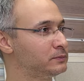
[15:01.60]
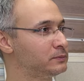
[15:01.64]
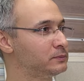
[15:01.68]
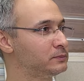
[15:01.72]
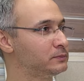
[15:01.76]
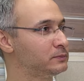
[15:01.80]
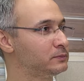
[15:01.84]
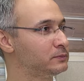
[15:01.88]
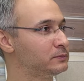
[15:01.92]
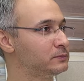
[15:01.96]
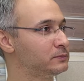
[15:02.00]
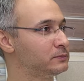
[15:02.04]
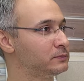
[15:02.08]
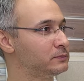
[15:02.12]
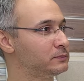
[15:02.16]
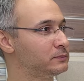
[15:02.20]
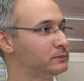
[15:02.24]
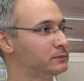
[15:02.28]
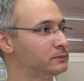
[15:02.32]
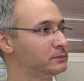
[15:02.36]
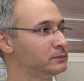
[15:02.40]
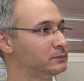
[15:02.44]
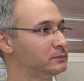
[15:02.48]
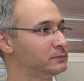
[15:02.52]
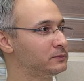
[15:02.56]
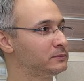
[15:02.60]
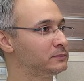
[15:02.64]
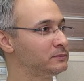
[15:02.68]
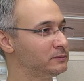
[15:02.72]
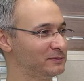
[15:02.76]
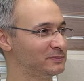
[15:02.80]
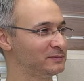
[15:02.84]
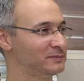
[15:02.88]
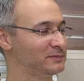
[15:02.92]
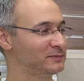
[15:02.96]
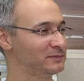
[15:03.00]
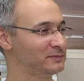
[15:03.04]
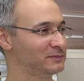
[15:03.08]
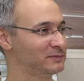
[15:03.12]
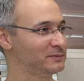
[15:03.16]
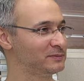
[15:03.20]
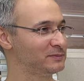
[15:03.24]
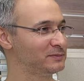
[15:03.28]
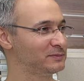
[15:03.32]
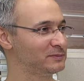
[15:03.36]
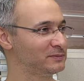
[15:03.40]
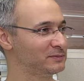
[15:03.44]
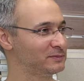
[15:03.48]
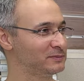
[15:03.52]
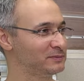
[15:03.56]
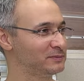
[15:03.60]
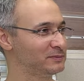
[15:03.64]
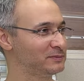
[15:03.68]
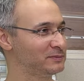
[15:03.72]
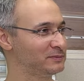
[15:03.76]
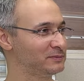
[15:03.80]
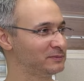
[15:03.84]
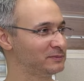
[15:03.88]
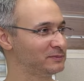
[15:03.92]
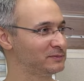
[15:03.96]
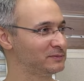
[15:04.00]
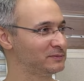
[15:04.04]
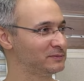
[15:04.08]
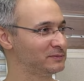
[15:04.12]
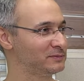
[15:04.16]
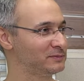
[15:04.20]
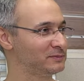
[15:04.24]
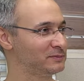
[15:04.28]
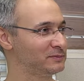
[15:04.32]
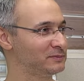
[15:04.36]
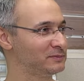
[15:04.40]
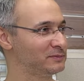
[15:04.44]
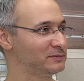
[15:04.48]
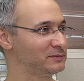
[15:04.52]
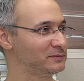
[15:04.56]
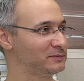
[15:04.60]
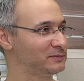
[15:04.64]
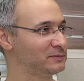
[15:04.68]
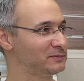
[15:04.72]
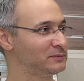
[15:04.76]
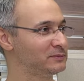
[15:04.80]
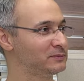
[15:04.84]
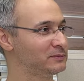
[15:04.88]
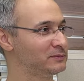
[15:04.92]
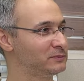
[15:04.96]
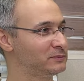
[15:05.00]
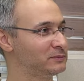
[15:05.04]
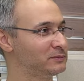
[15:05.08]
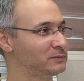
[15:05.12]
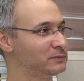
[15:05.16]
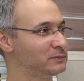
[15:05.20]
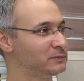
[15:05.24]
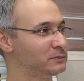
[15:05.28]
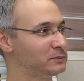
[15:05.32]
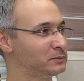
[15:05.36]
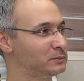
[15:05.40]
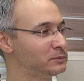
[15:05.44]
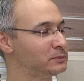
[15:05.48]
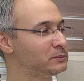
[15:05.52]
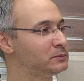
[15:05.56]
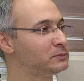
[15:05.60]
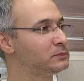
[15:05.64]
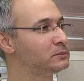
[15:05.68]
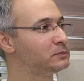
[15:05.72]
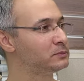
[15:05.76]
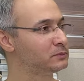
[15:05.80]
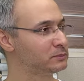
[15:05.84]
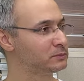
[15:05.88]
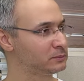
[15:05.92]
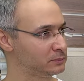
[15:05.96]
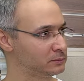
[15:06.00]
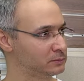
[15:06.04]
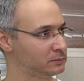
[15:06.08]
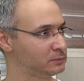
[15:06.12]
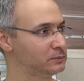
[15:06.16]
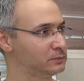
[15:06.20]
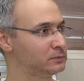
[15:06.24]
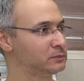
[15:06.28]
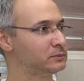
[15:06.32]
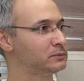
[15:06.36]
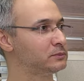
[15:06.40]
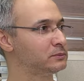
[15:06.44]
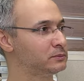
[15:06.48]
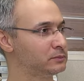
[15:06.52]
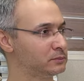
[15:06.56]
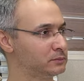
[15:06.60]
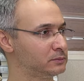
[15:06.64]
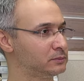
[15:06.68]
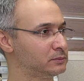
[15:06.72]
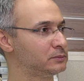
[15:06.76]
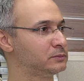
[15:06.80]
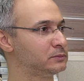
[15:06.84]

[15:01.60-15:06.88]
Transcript: [no speech]